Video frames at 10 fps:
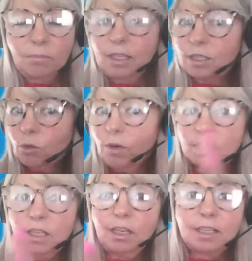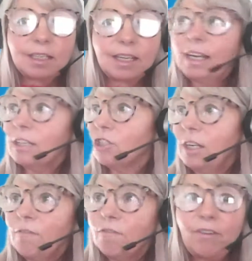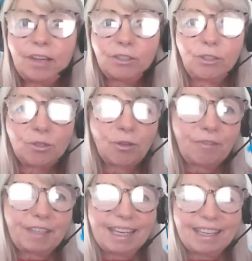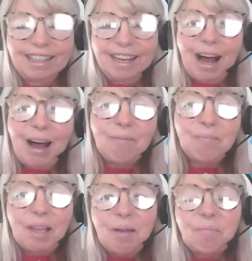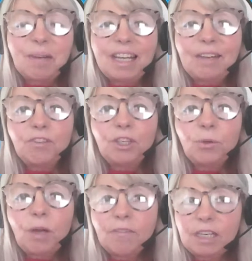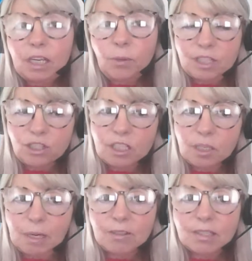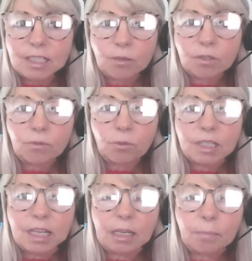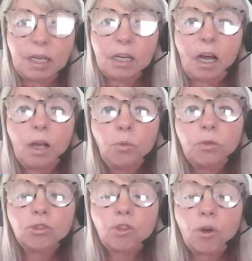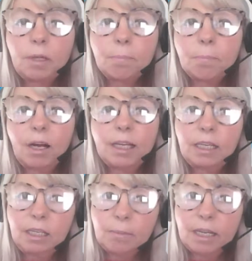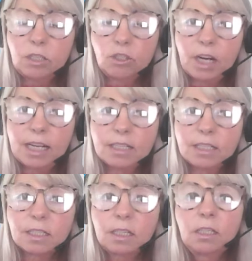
It's quite sunny today, actually, very unusual for here. But if you have any questions about Salesforce admin, I will drop in my email address.